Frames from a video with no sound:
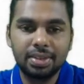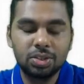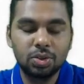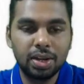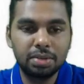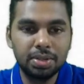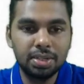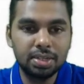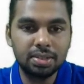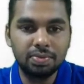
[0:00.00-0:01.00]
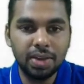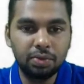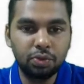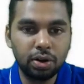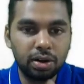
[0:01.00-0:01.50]
So let me just
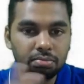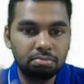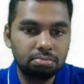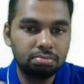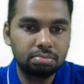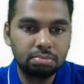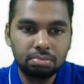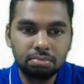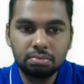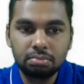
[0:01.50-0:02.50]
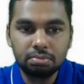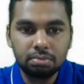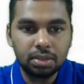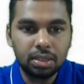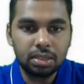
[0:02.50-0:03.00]
wait for
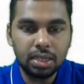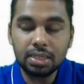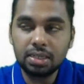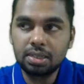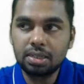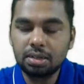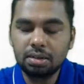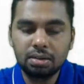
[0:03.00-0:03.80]
just